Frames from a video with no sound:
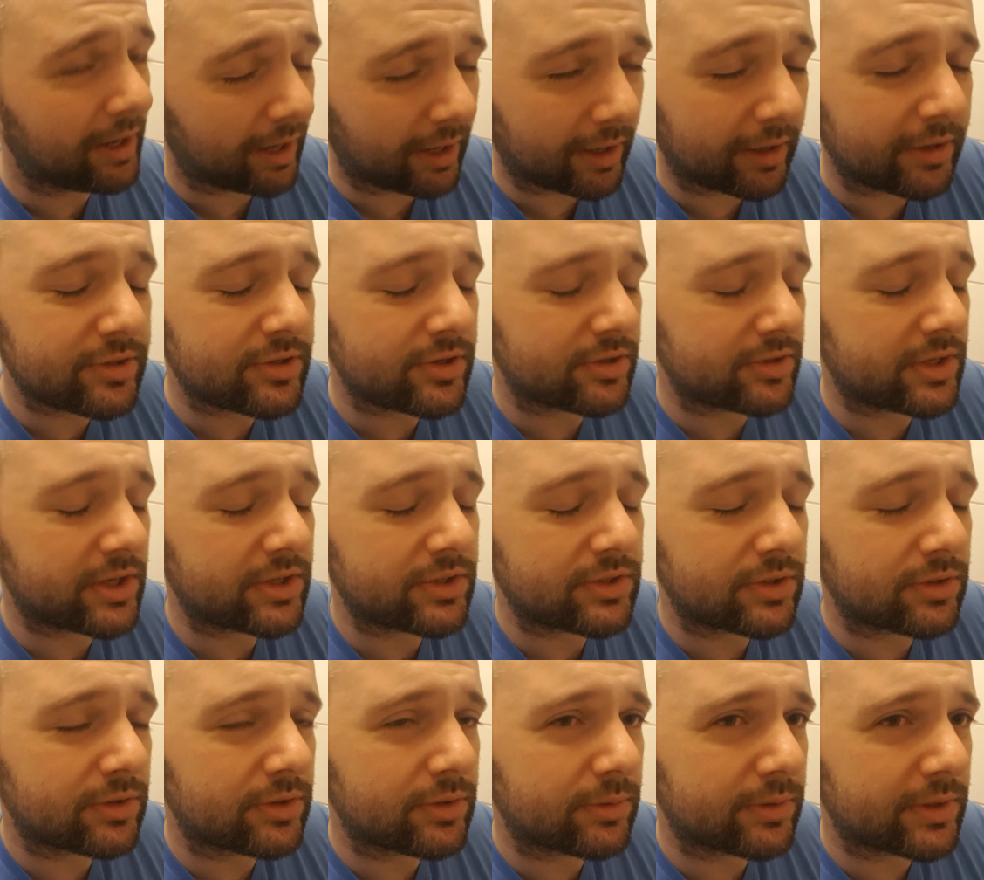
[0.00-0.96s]
And I
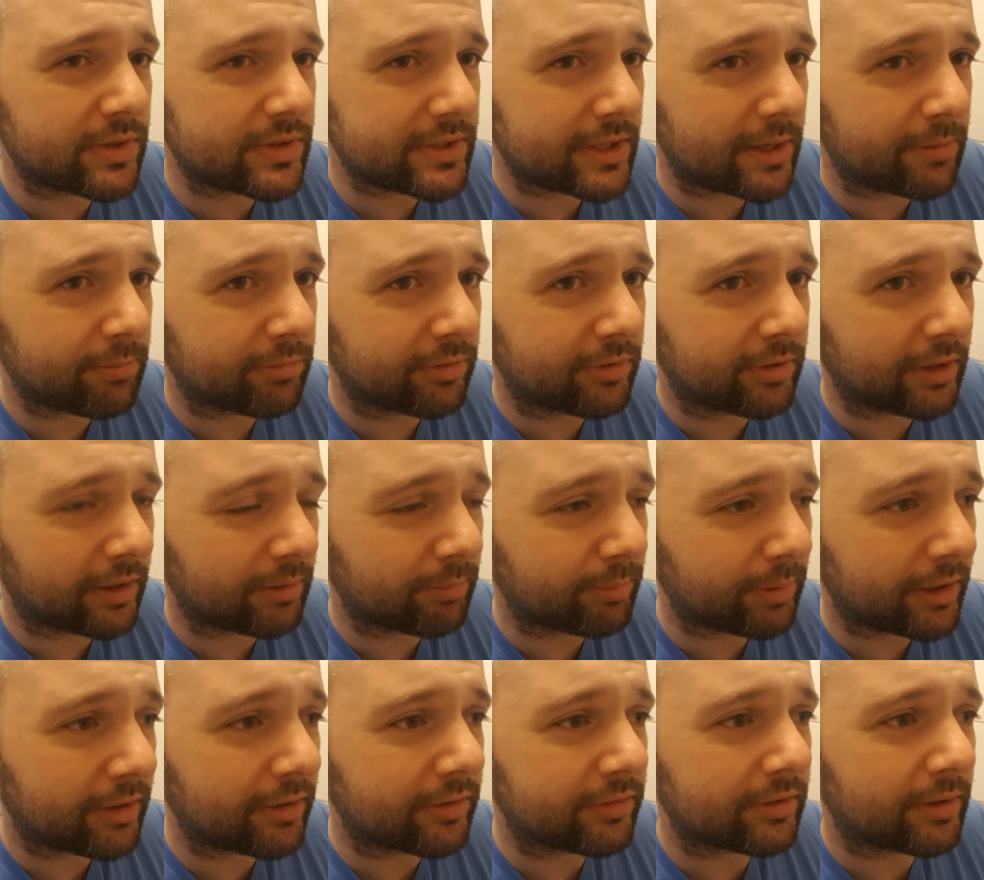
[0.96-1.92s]
suggest you do the same thing,
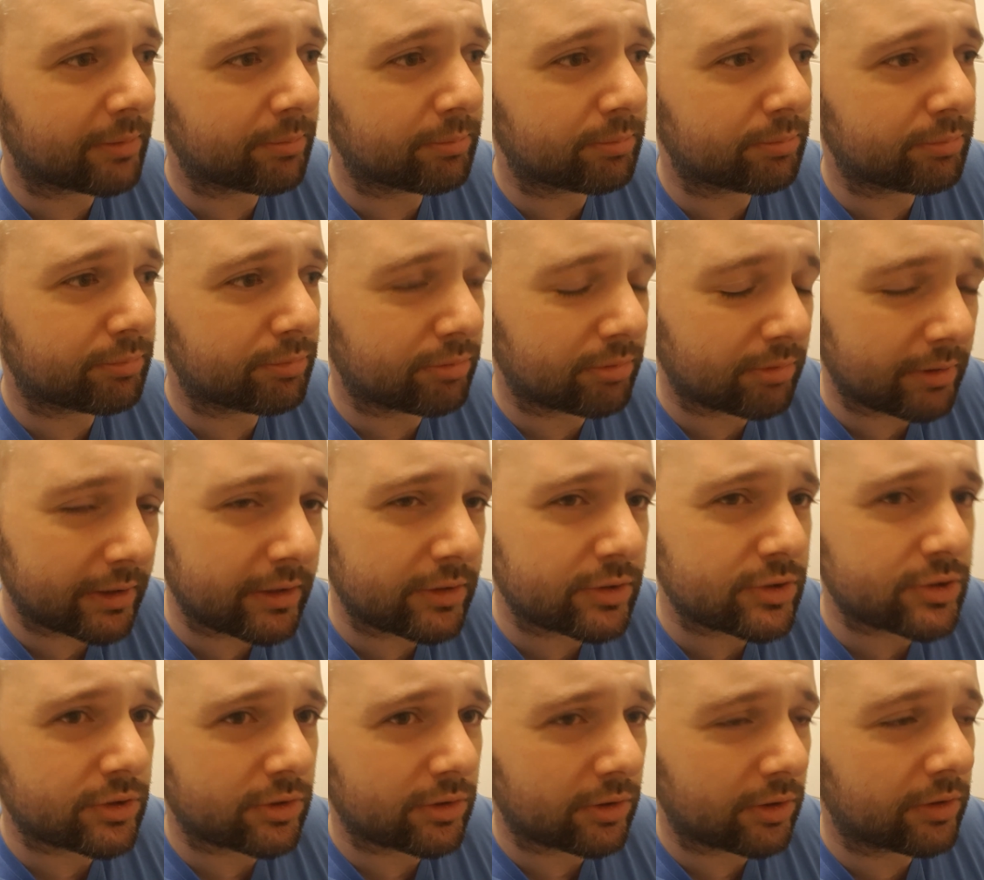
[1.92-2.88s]
because I'm pretty
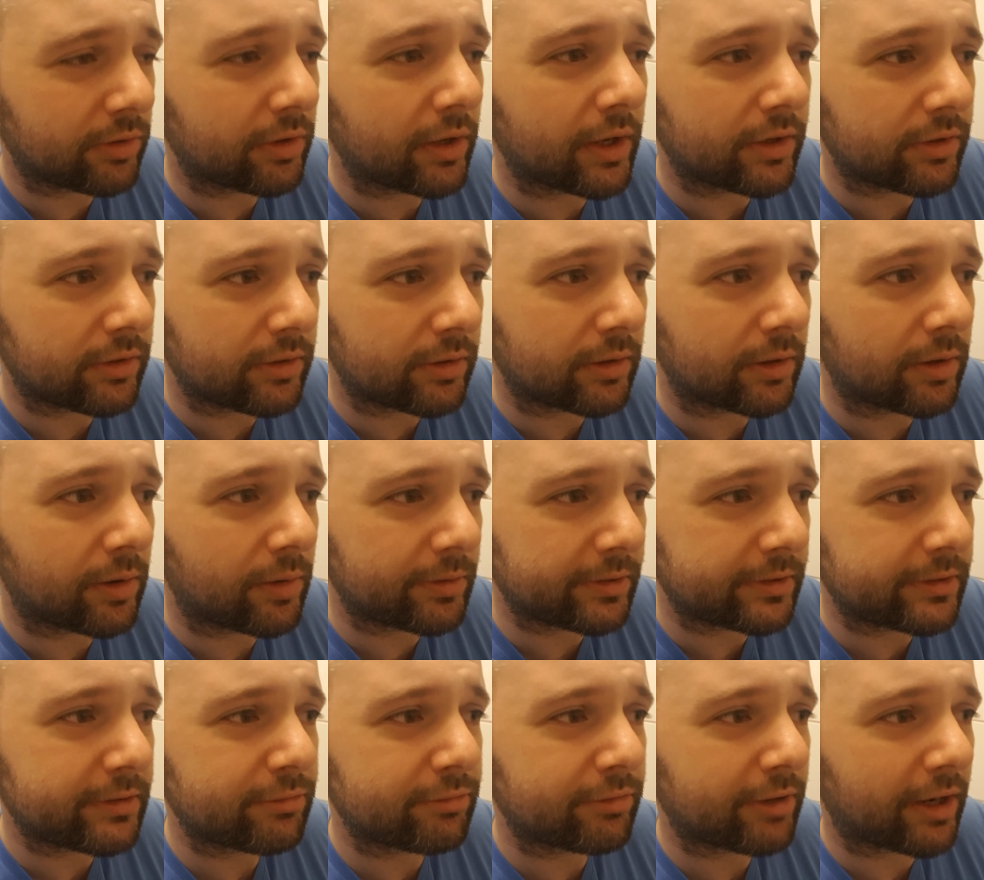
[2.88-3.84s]
sure that you're
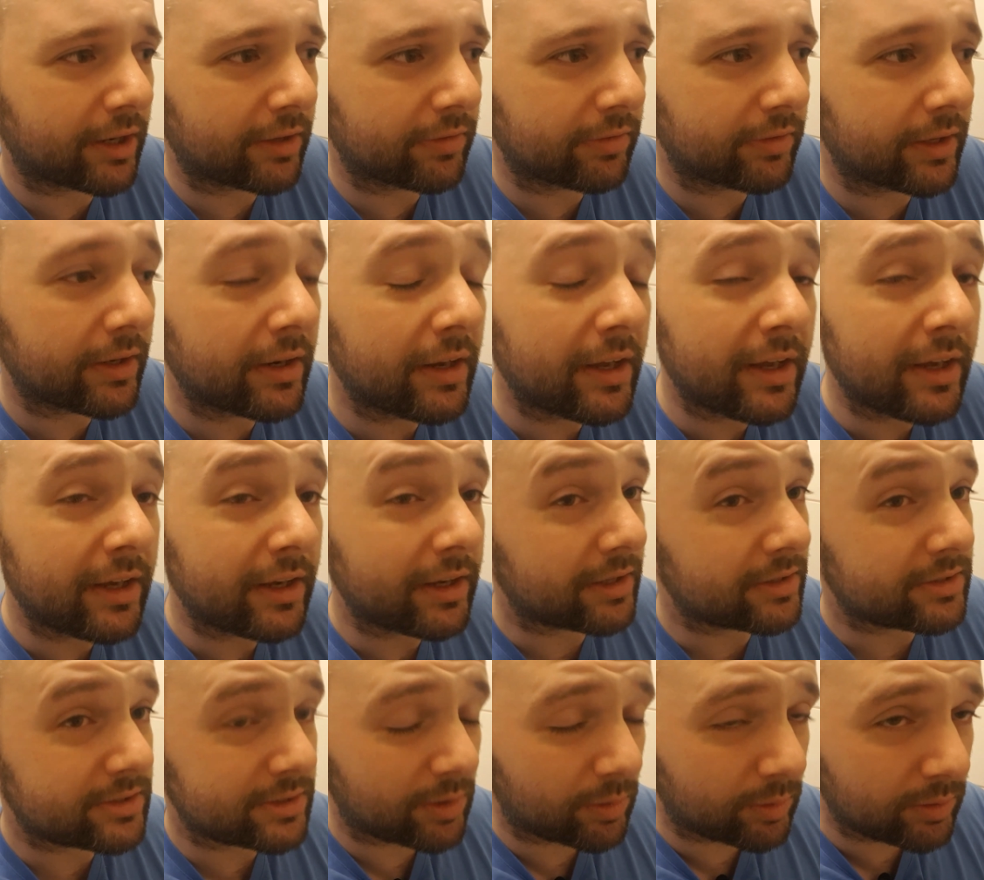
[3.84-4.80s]
going to find that
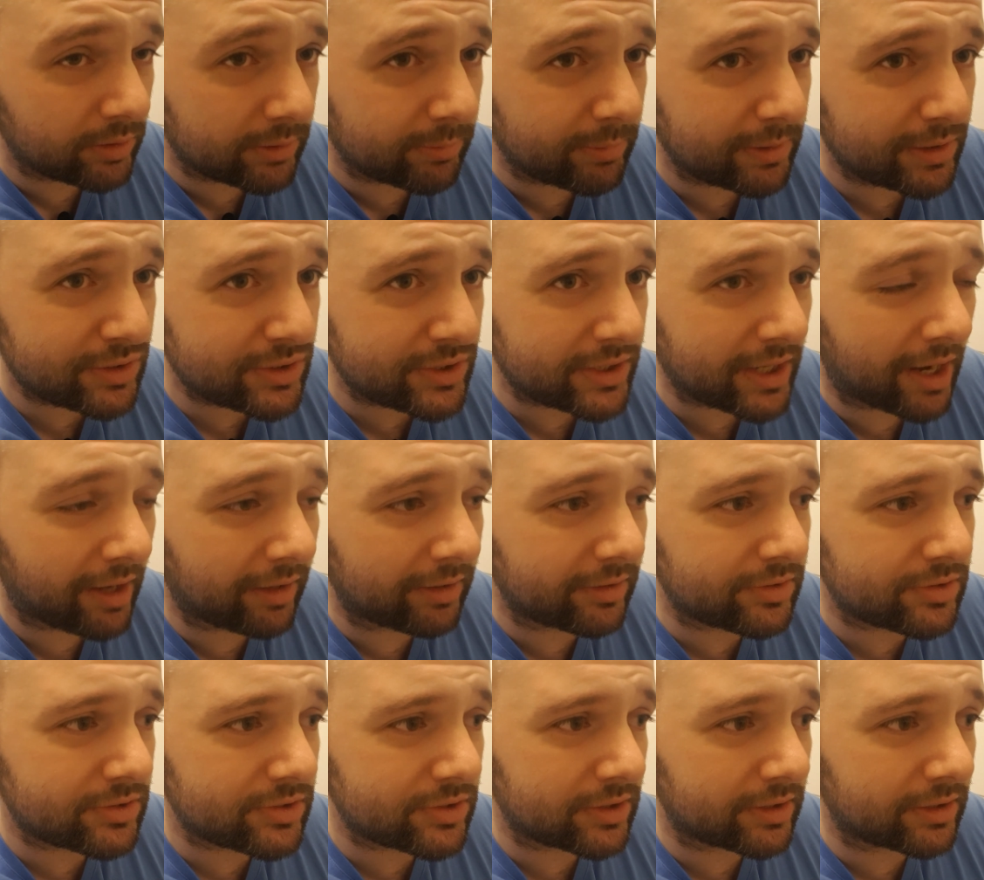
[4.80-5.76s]
it's going to be
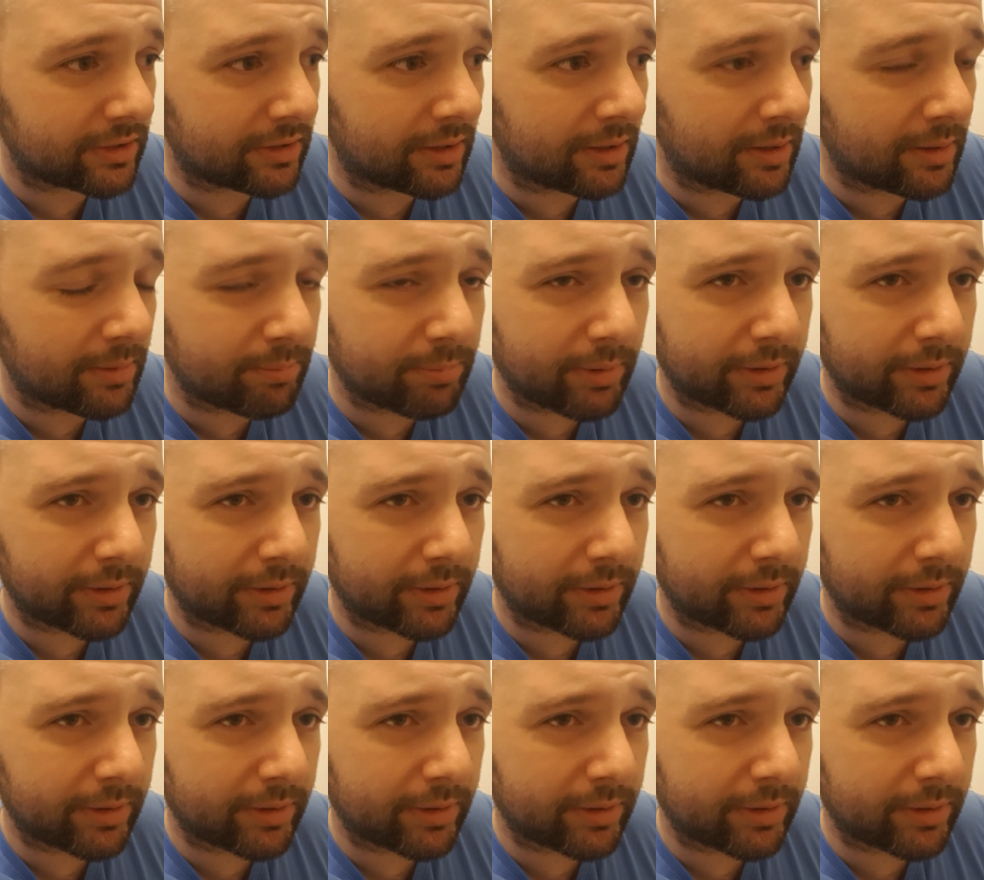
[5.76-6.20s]
challenging,